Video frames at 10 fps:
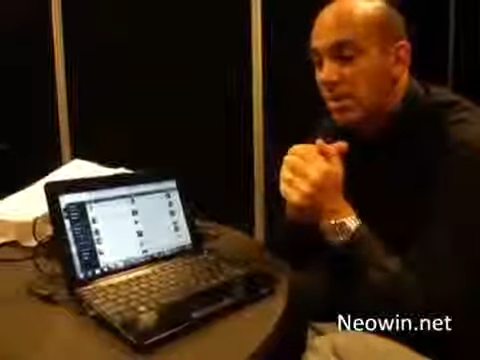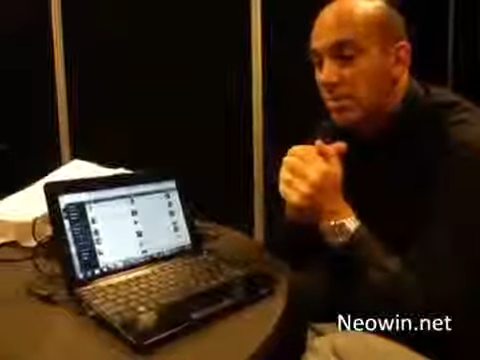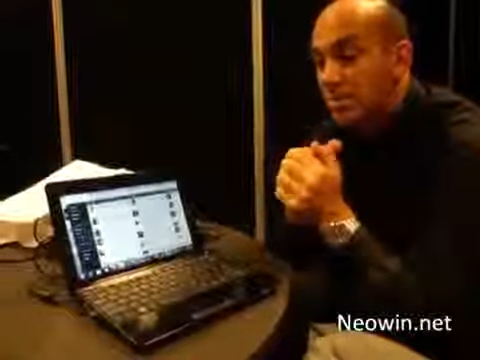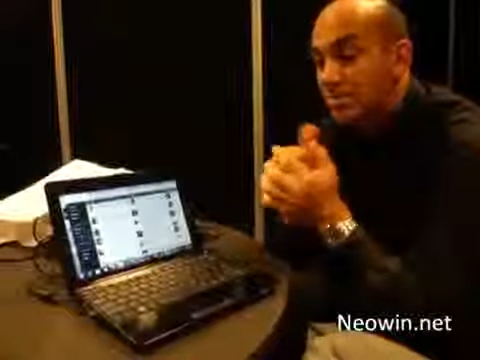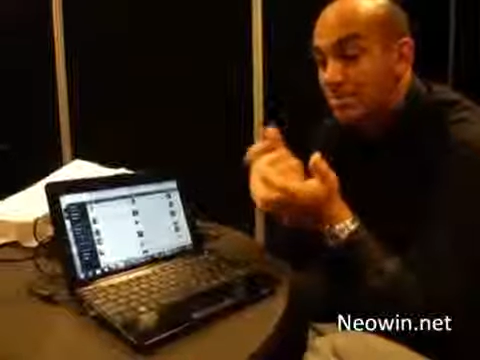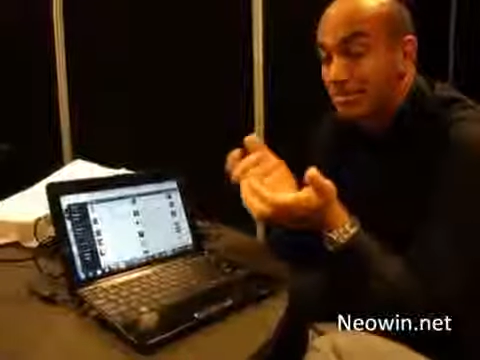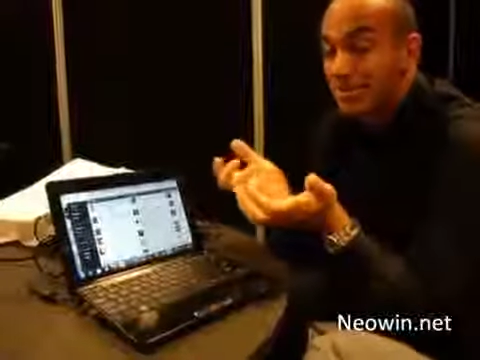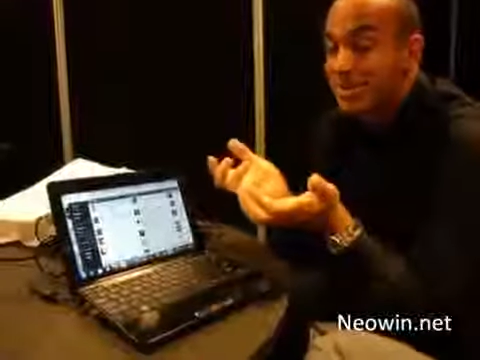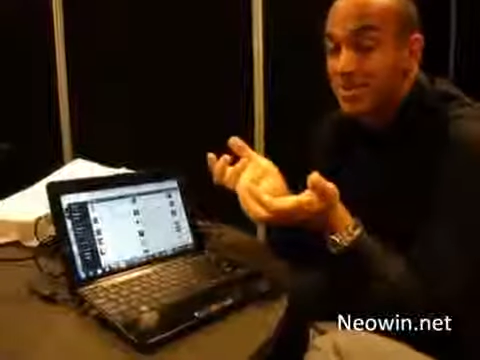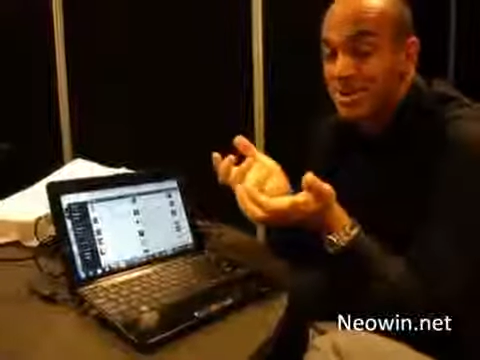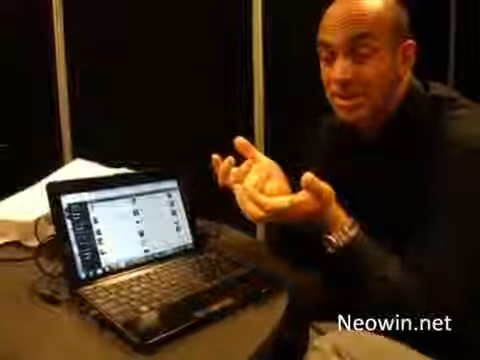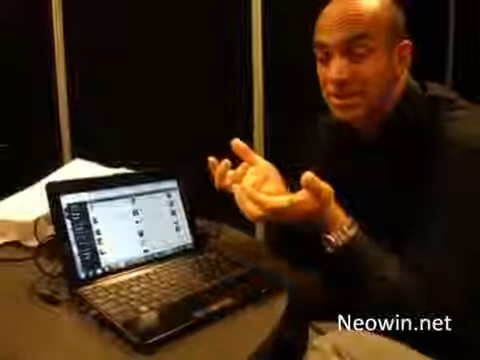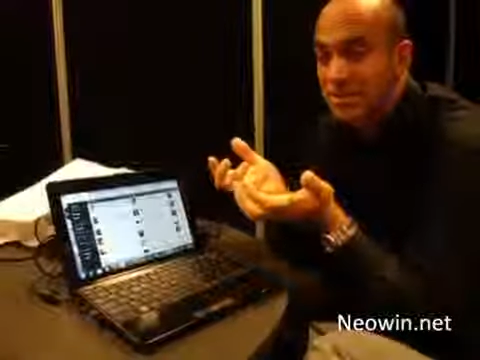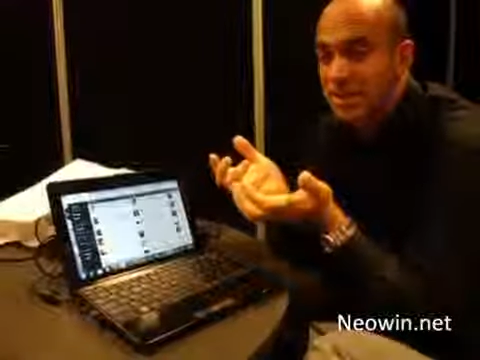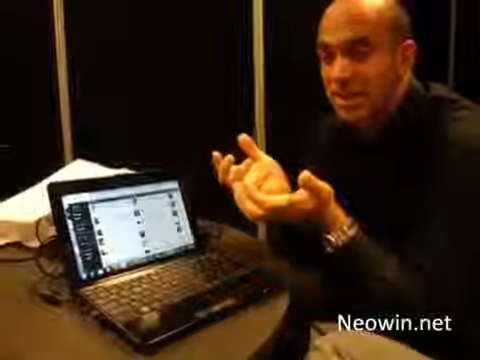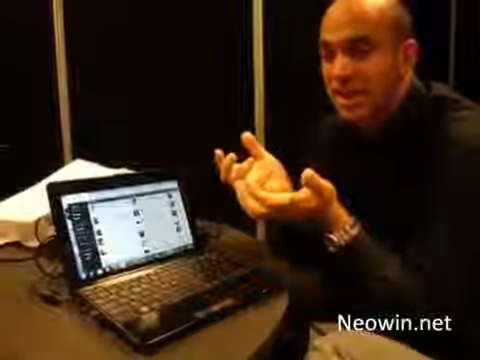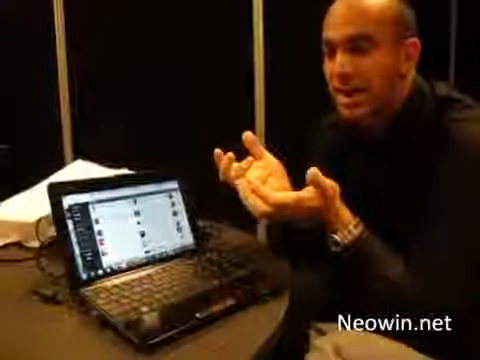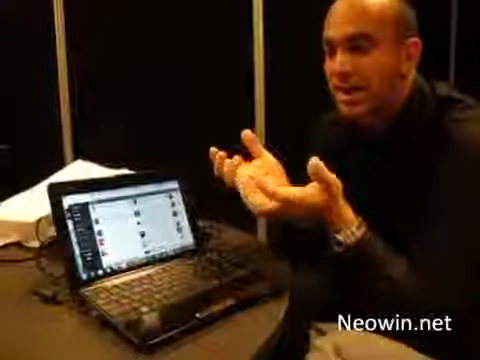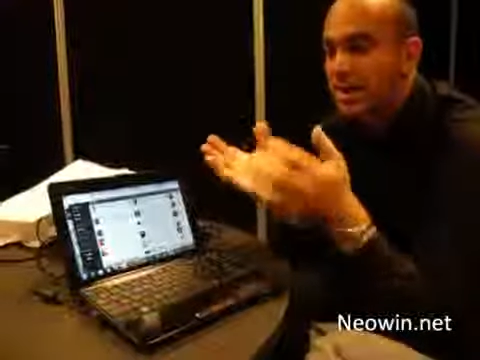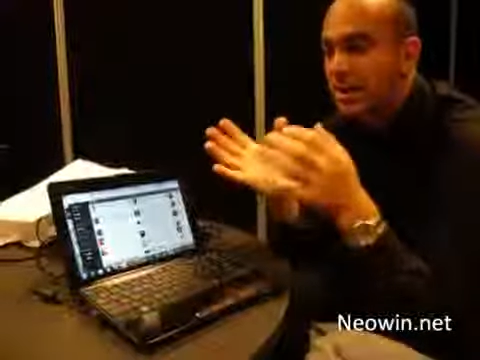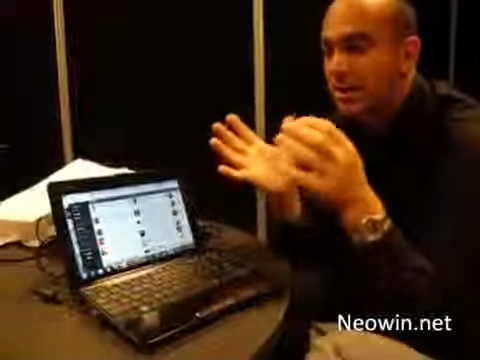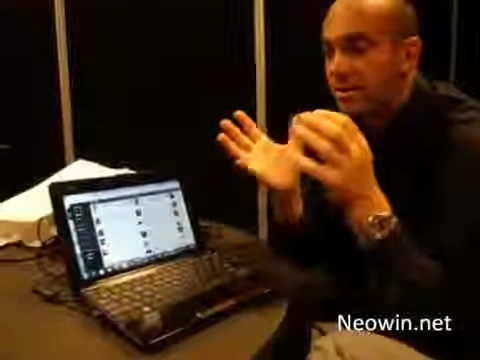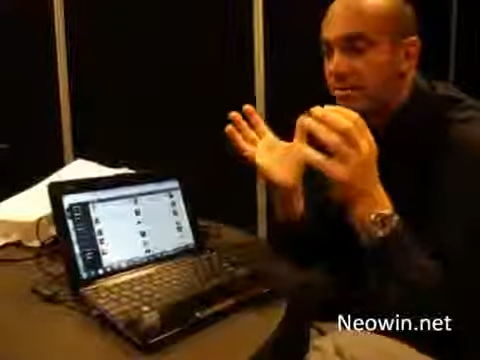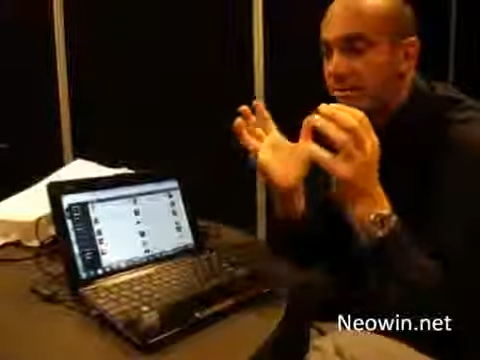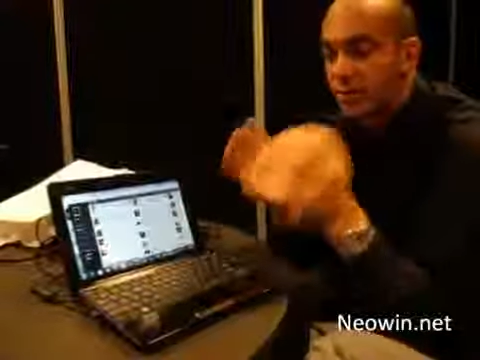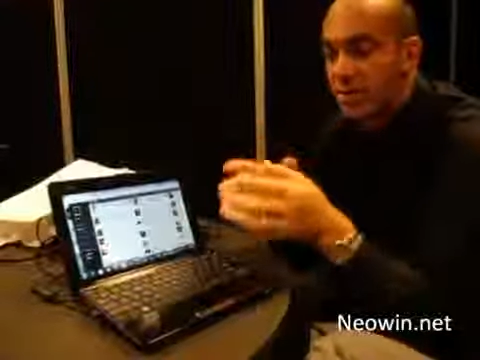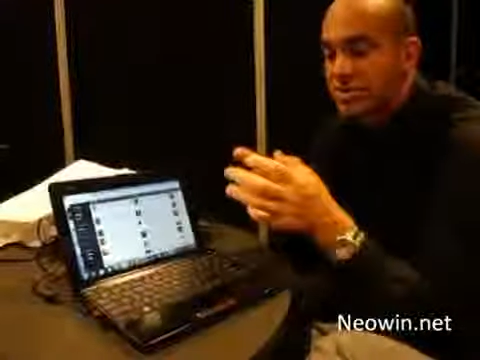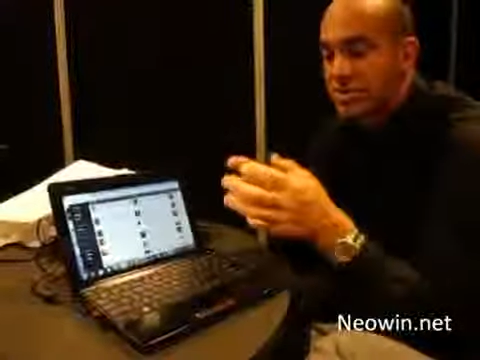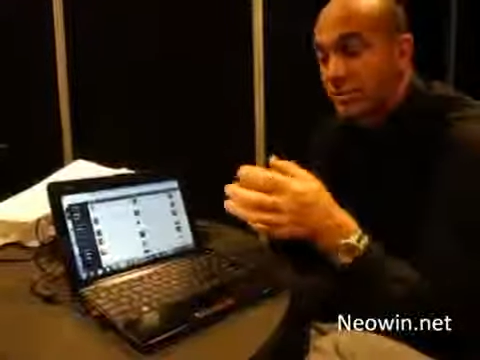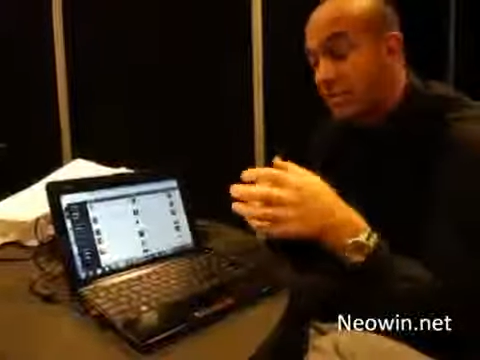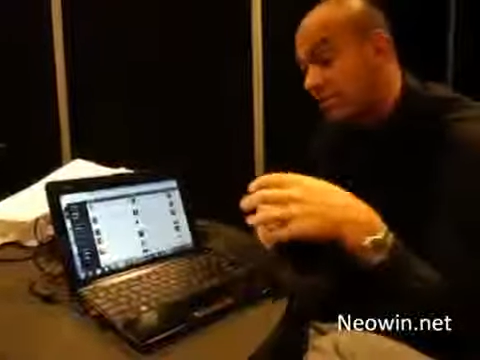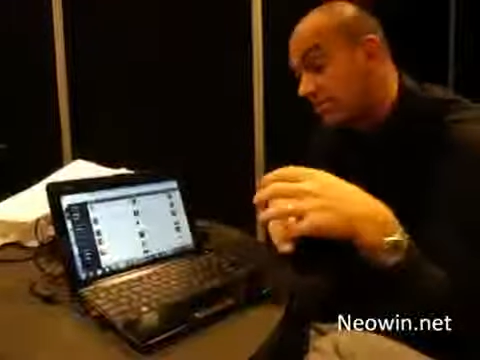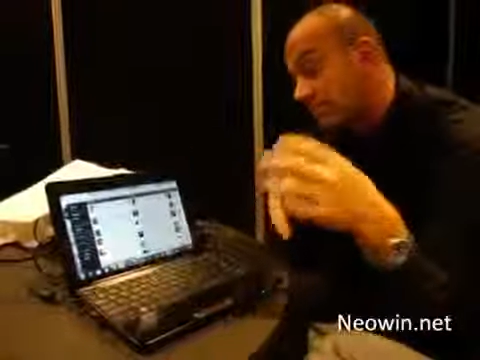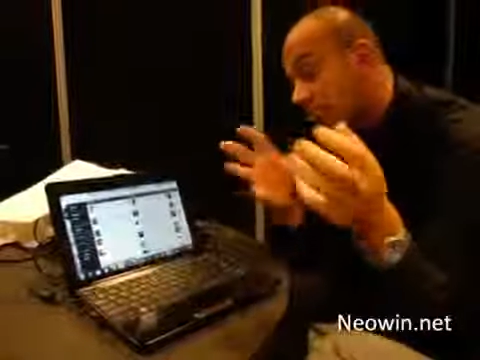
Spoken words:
but pretty much anything like a French or a